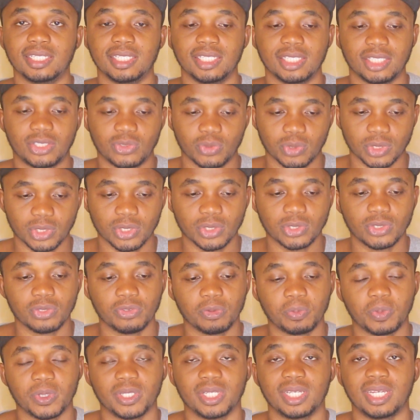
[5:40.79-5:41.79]
it was also
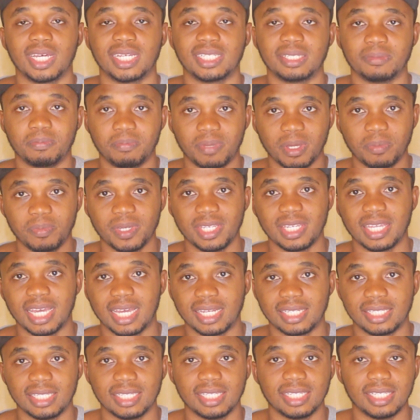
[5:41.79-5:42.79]
reported that the baby
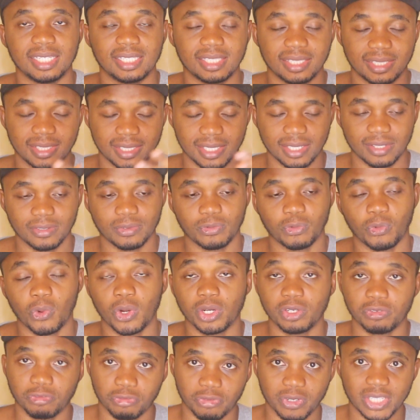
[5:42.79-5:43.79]
daddy is
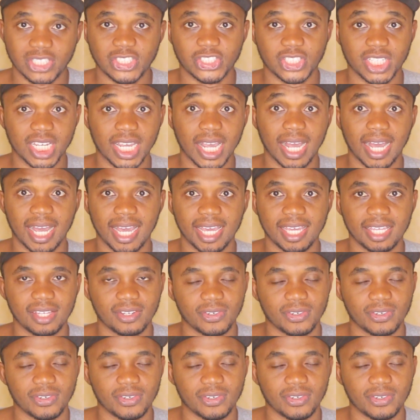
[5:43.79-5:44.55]
one rich guy